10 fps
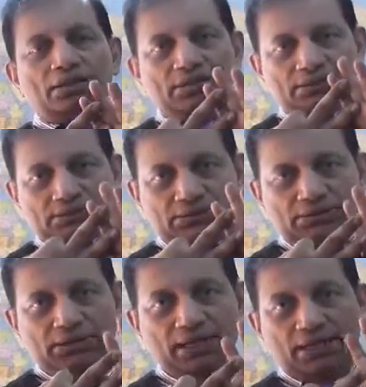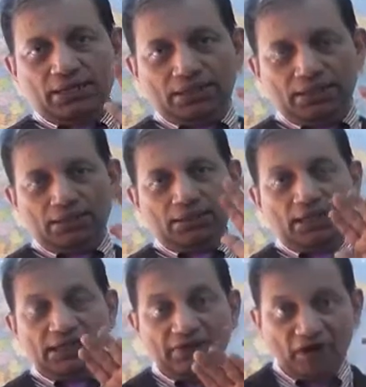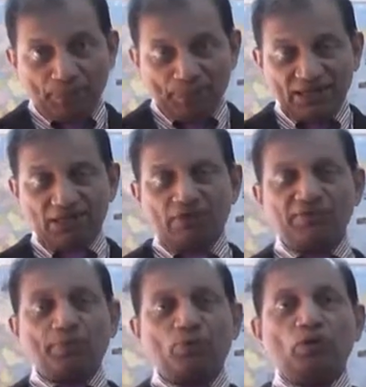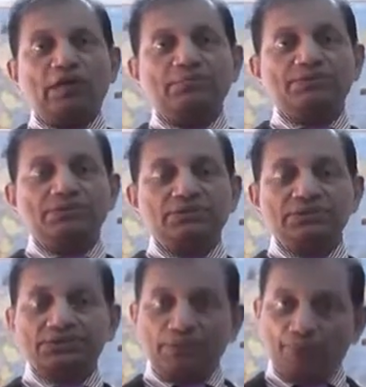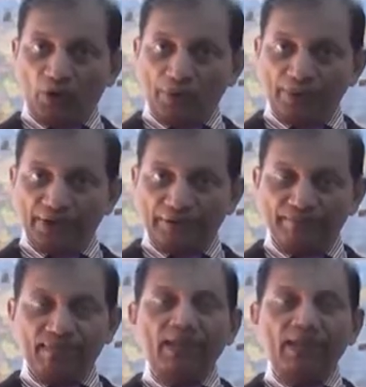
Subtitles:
then the development of the programs, is it proper,